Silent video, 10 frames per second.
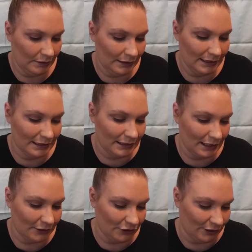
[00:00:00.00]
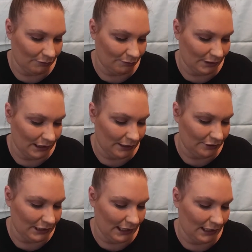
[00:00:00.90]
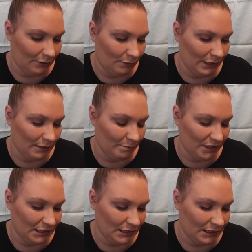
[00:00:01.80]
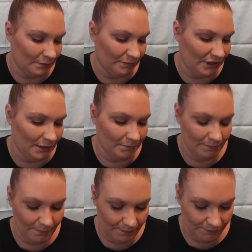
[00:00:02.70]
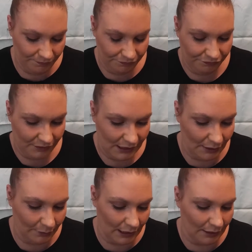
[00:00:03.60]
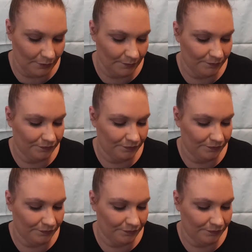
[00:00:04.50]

This is actually really hard to get out with a busted up thumb. There we go.